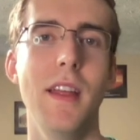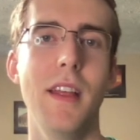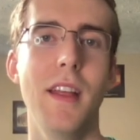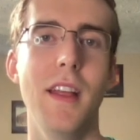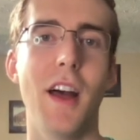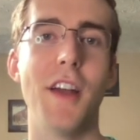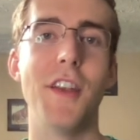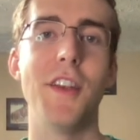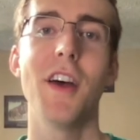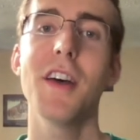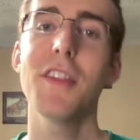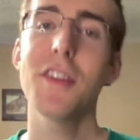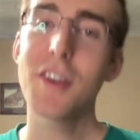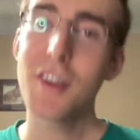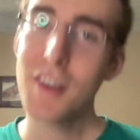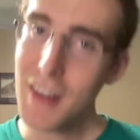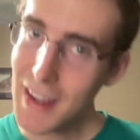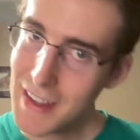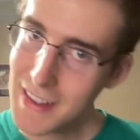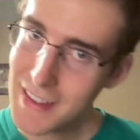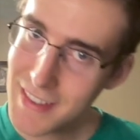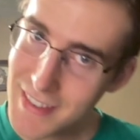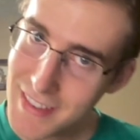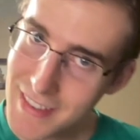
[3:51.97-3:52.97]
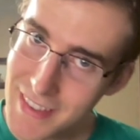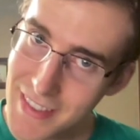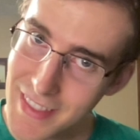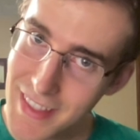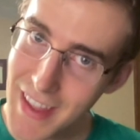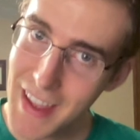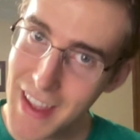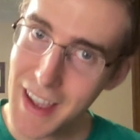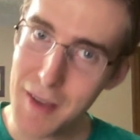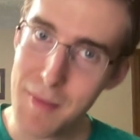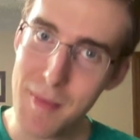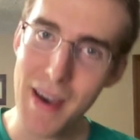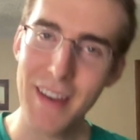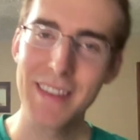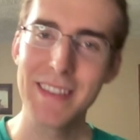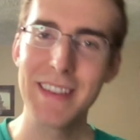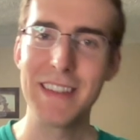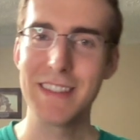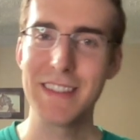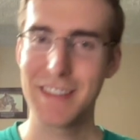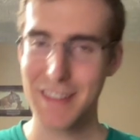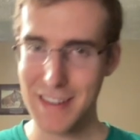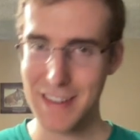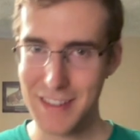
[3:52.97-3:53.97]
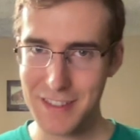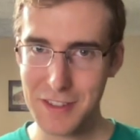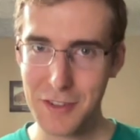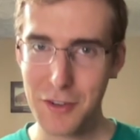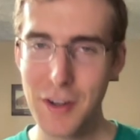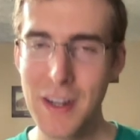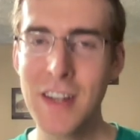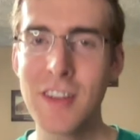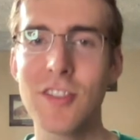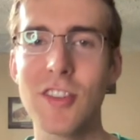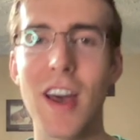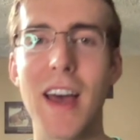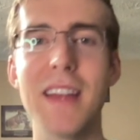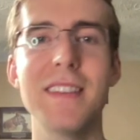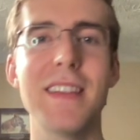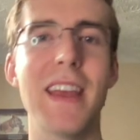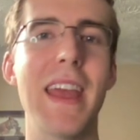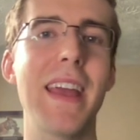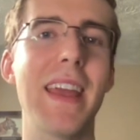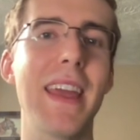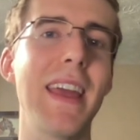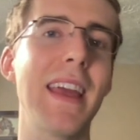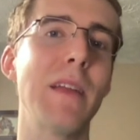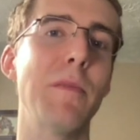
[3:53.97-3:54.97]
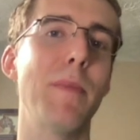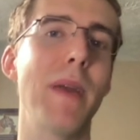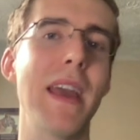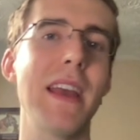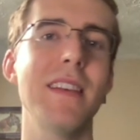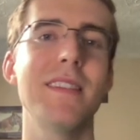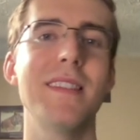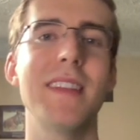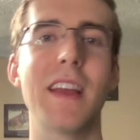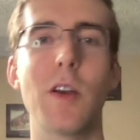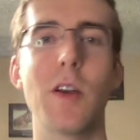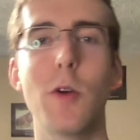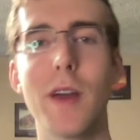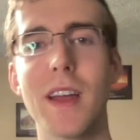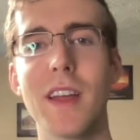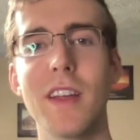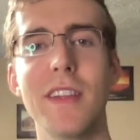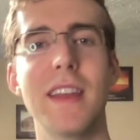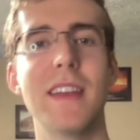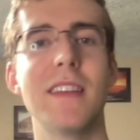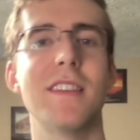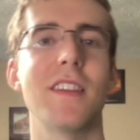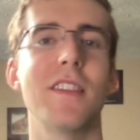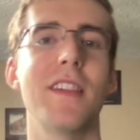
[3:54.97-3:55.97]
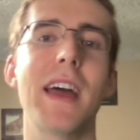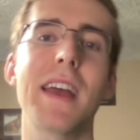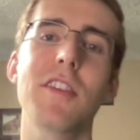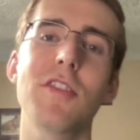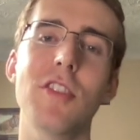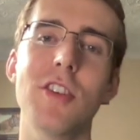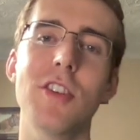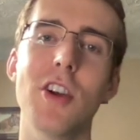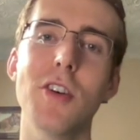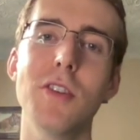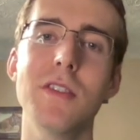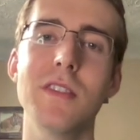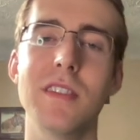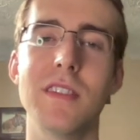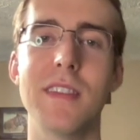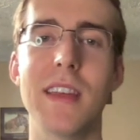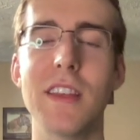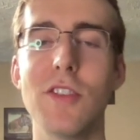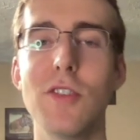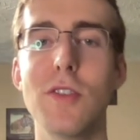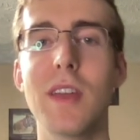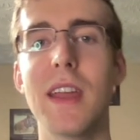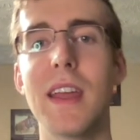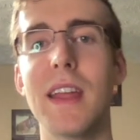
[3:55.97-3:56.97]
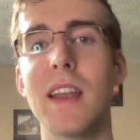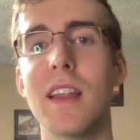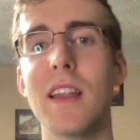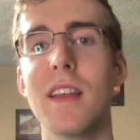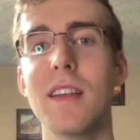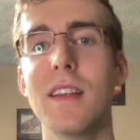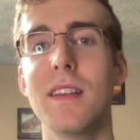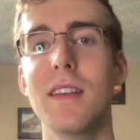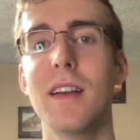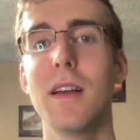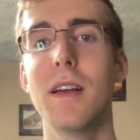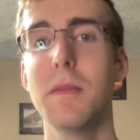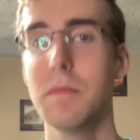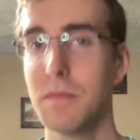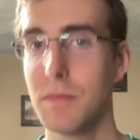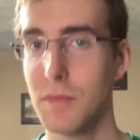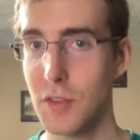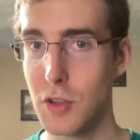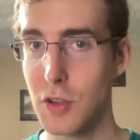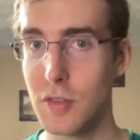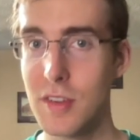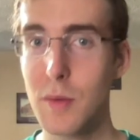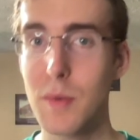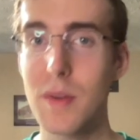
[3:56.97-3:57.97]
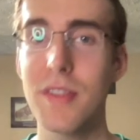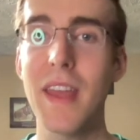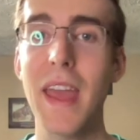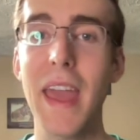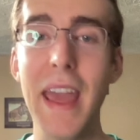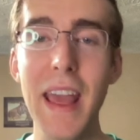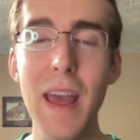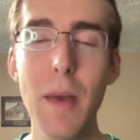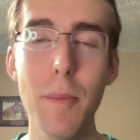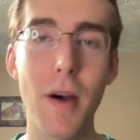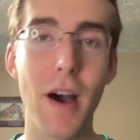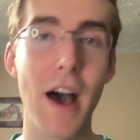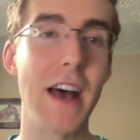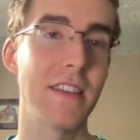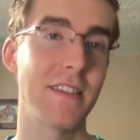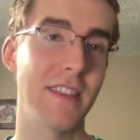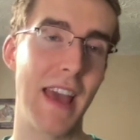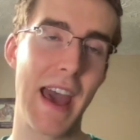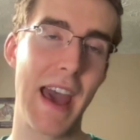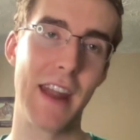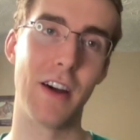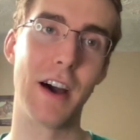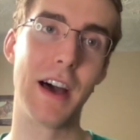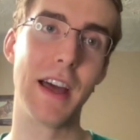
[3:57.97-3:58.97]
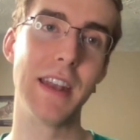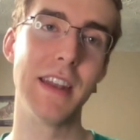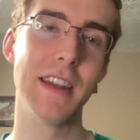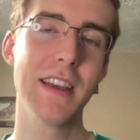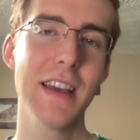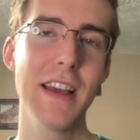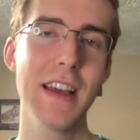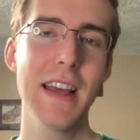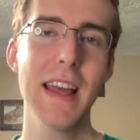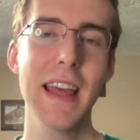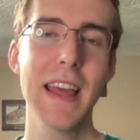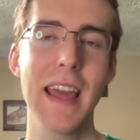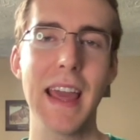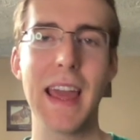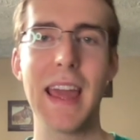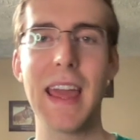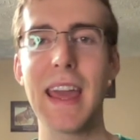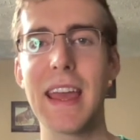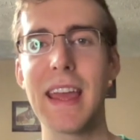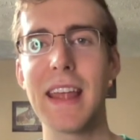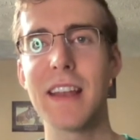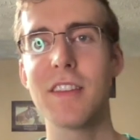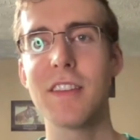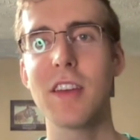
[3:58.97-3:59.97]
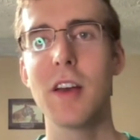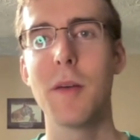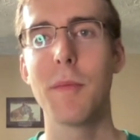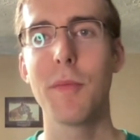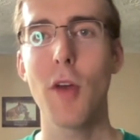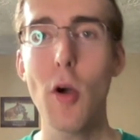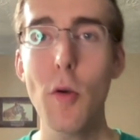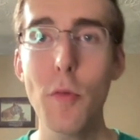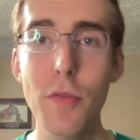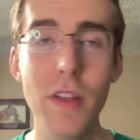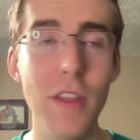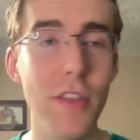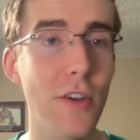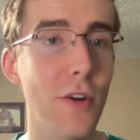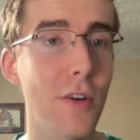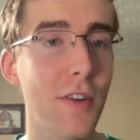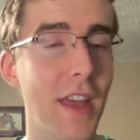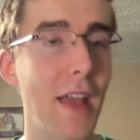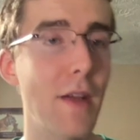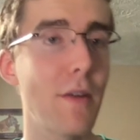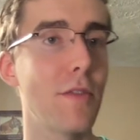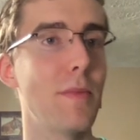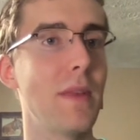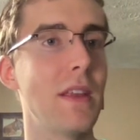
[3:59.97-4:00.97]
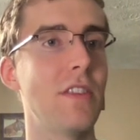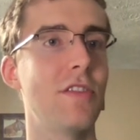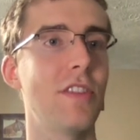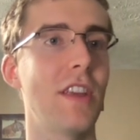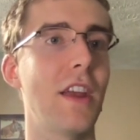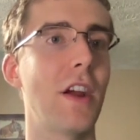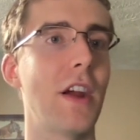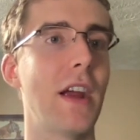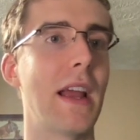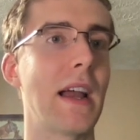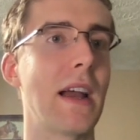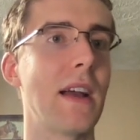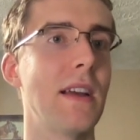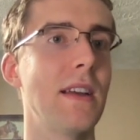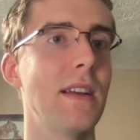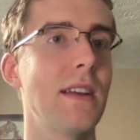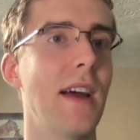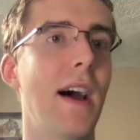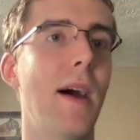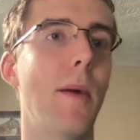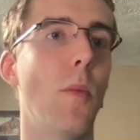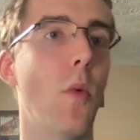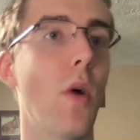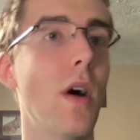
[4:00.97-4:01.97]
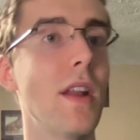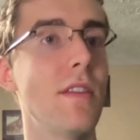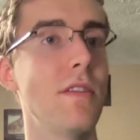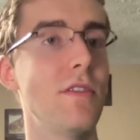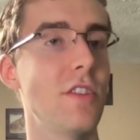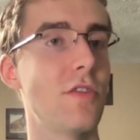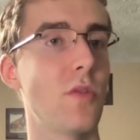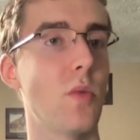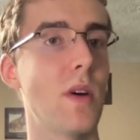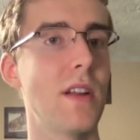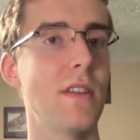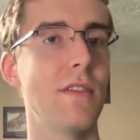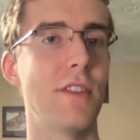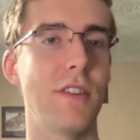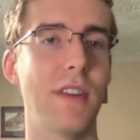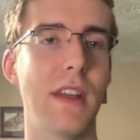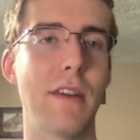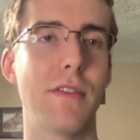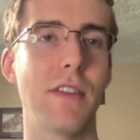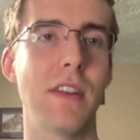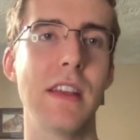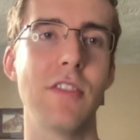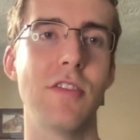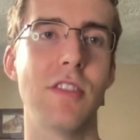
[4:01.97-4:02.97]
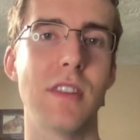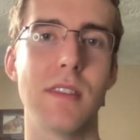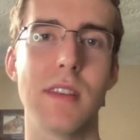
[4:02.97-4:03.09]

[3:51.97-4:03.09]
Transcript: Another nice thing about these, this screenshot taking and pasting quickly into lecture notes is that you can use it with the AMBOSS add-on. And hopefully they're okay with me sharing um, one of just one of their definitions